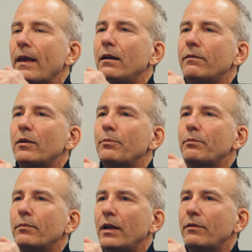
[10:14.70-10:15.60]
And if the
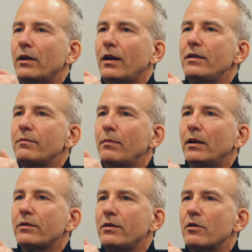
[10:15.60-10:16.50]
if the ice
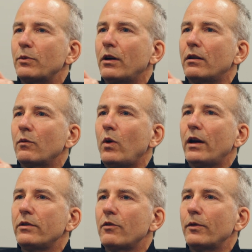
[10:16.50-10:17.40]
melts in your product
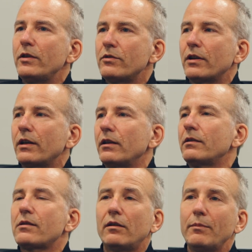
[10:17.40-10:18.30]
while you're freeze drying it,
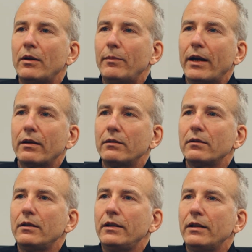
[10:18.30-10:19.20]
it's called meltback in
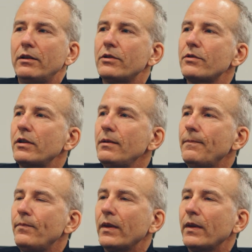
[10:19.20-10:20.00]
the, in the industry.